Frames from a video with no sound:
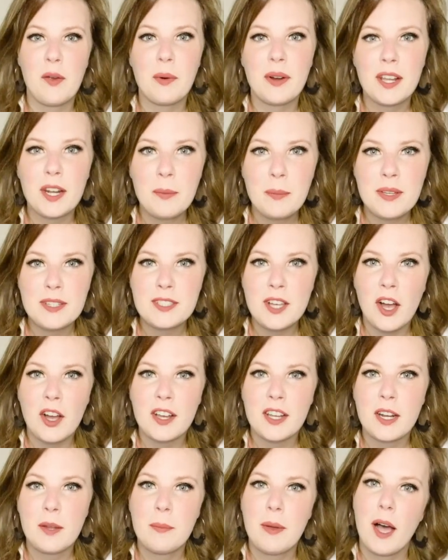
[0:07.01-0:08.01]
we're going to be
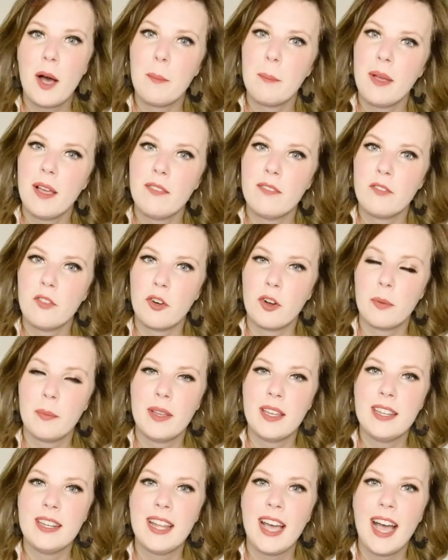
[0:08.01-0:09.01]
talking about
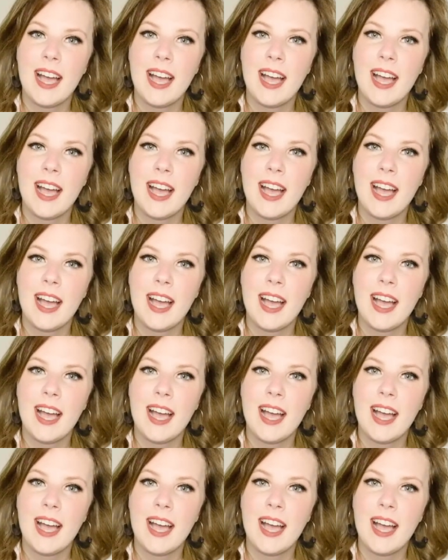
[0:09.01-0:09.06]
metformin.